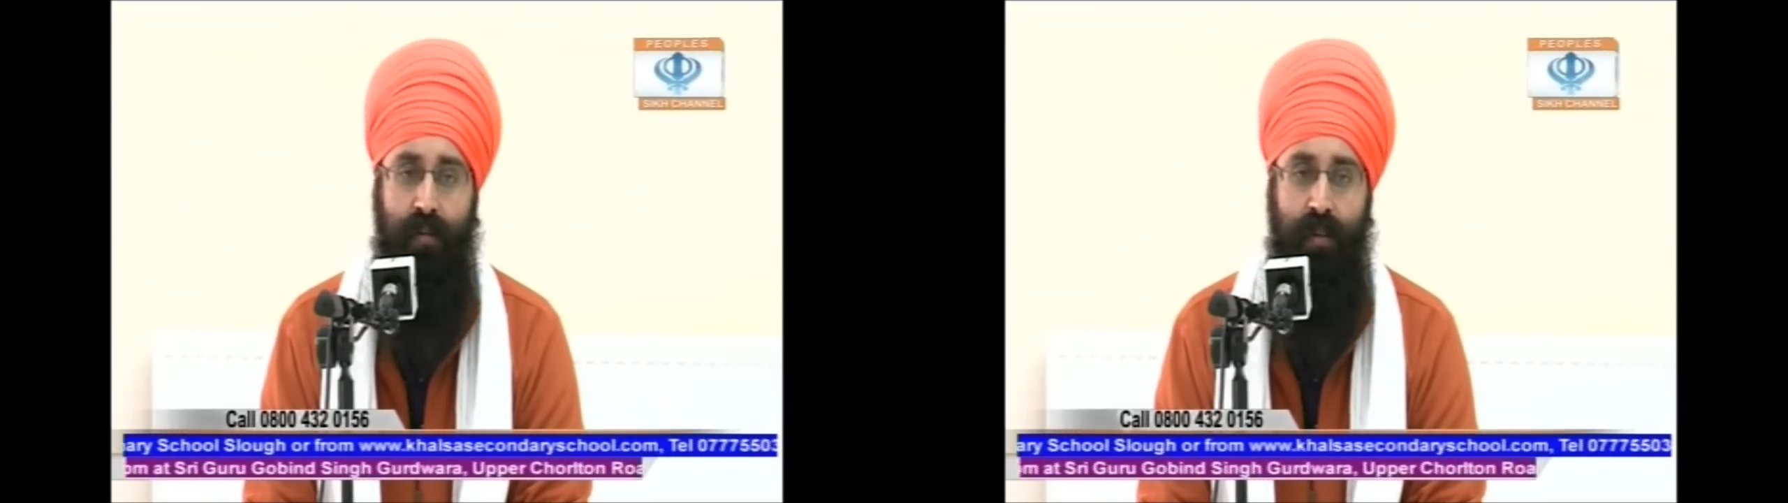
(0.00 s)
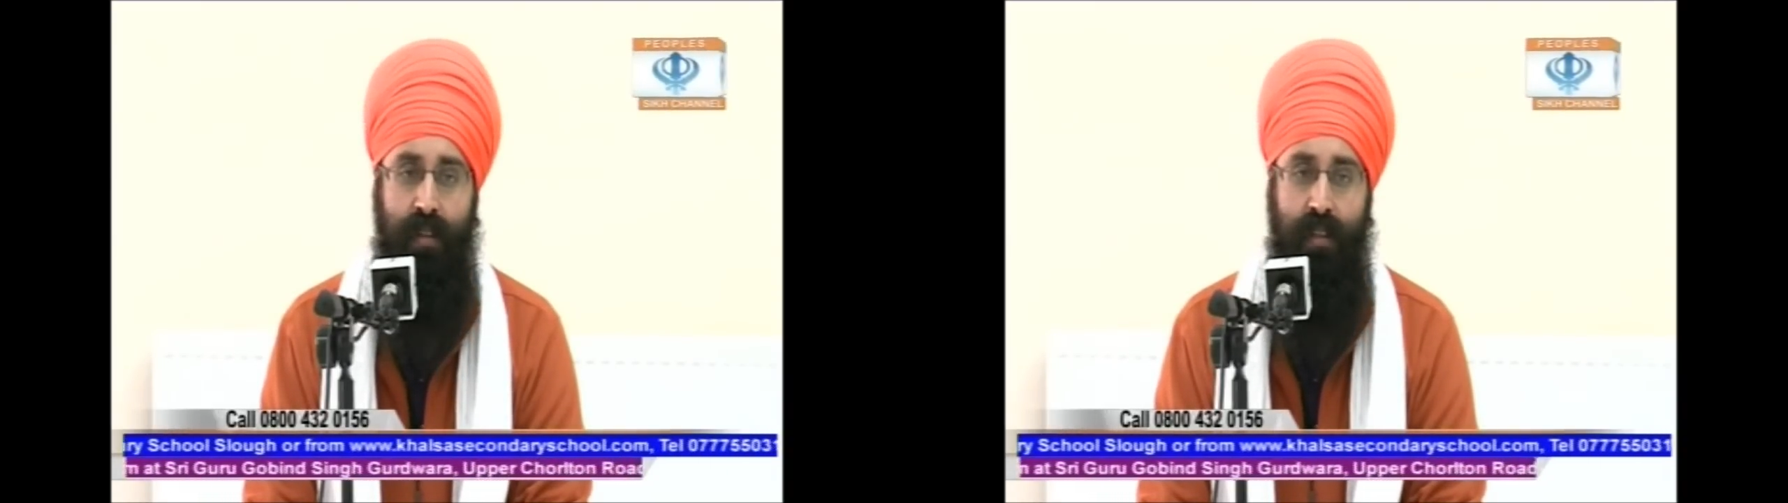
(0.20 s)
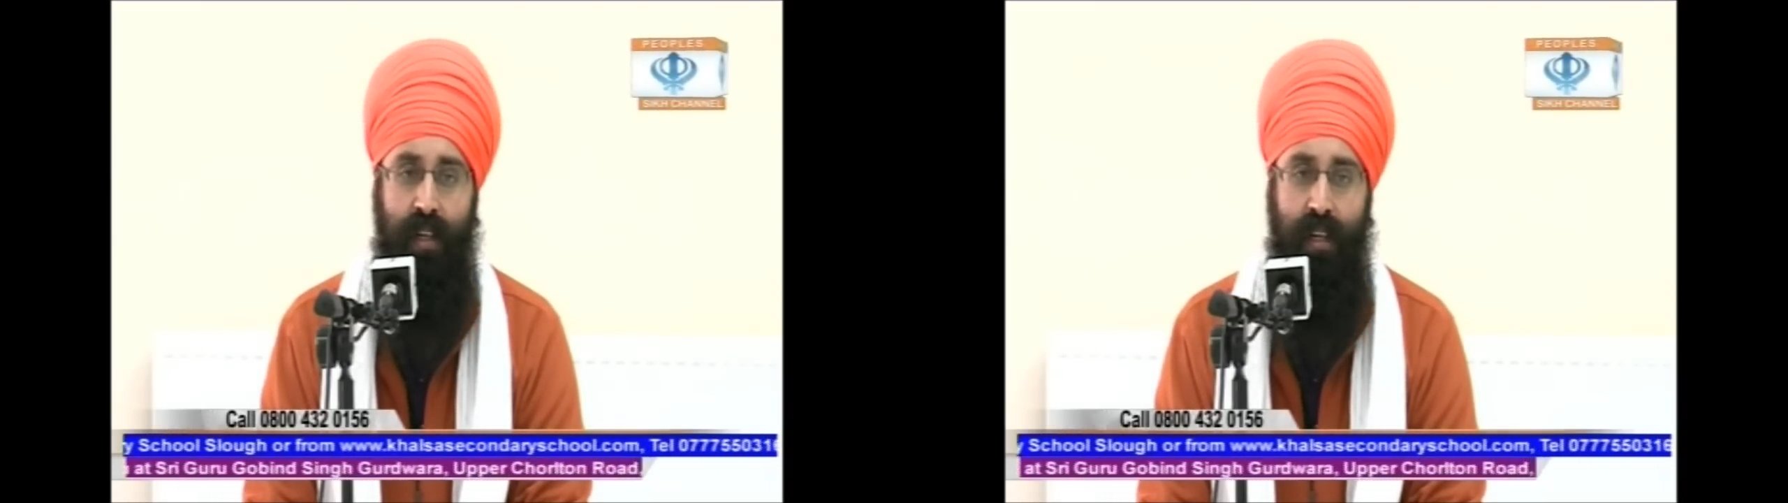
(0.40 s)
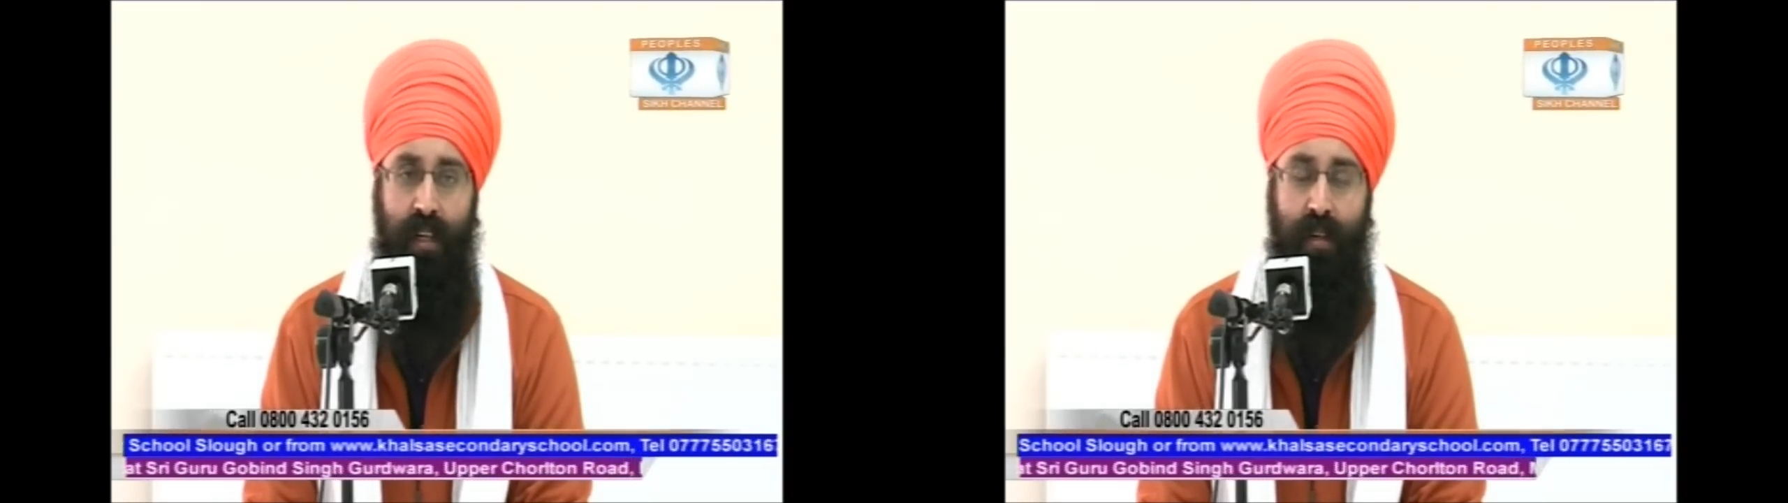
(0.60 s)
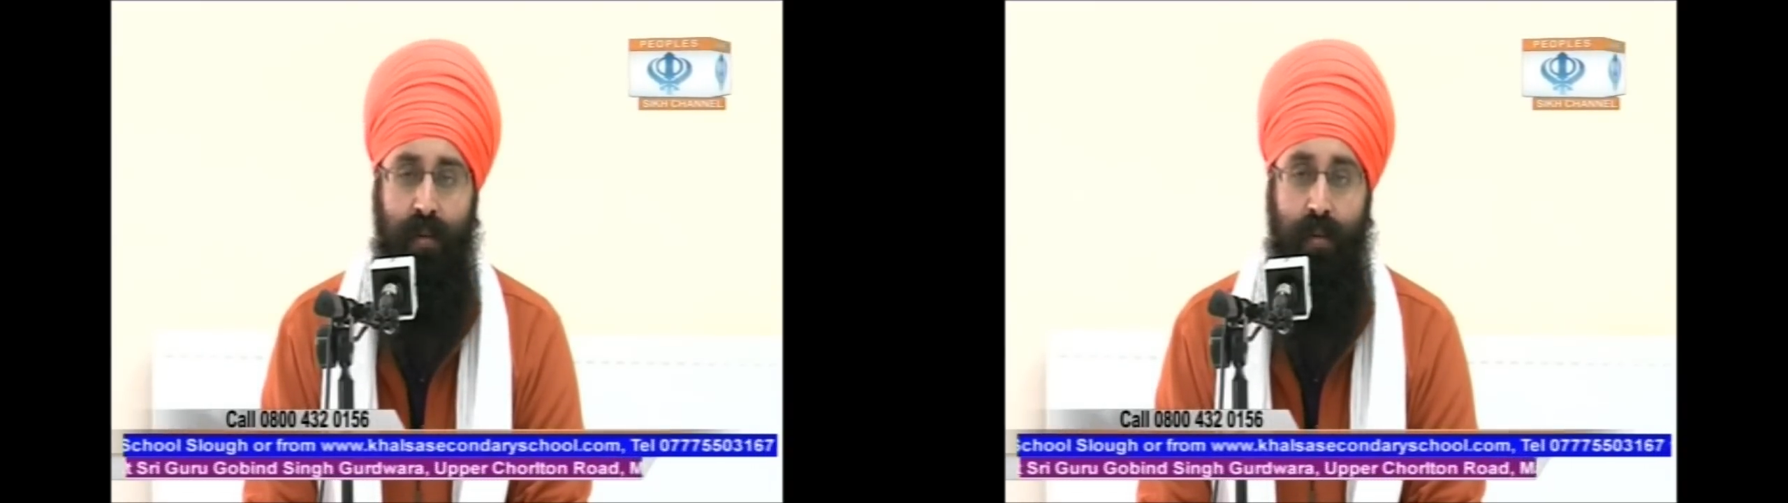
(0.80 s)

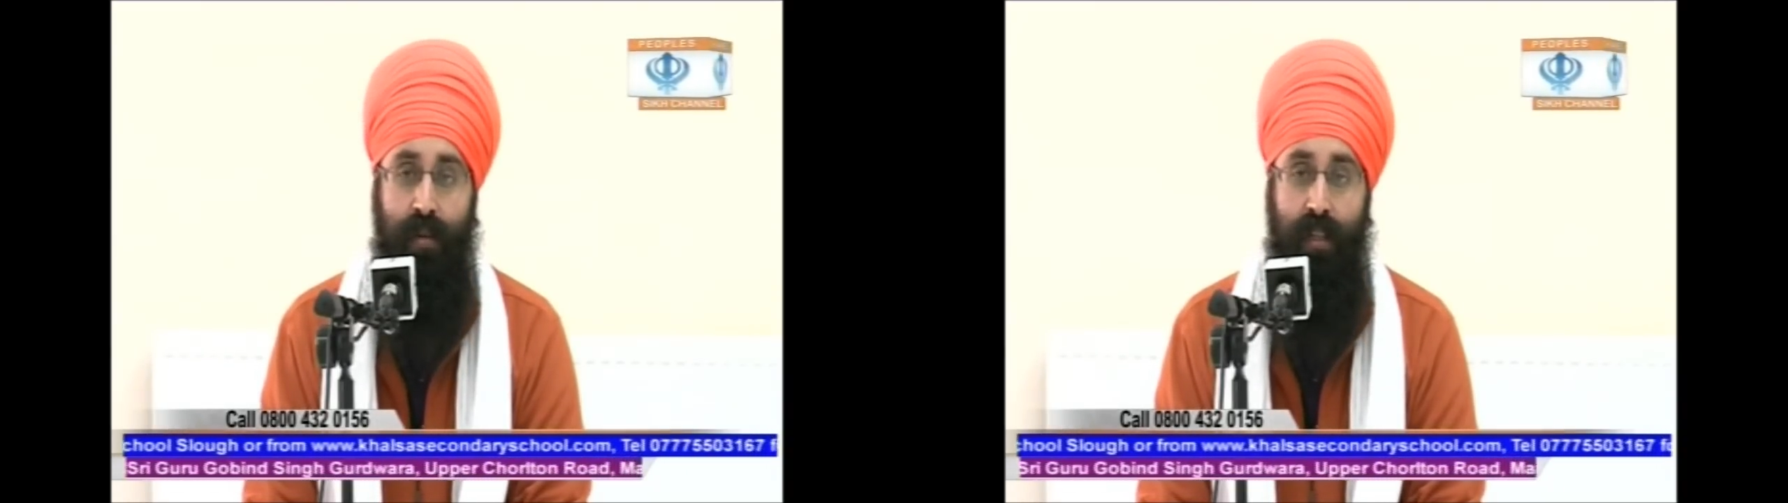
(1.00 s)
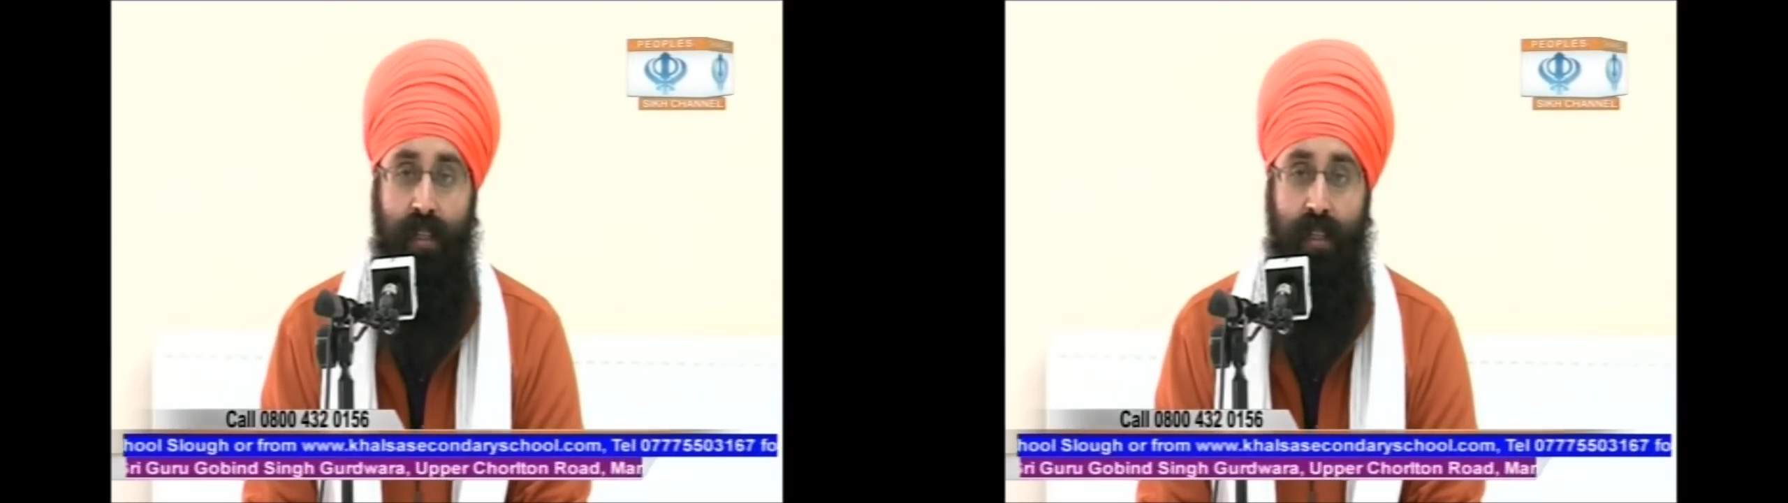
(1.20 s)
What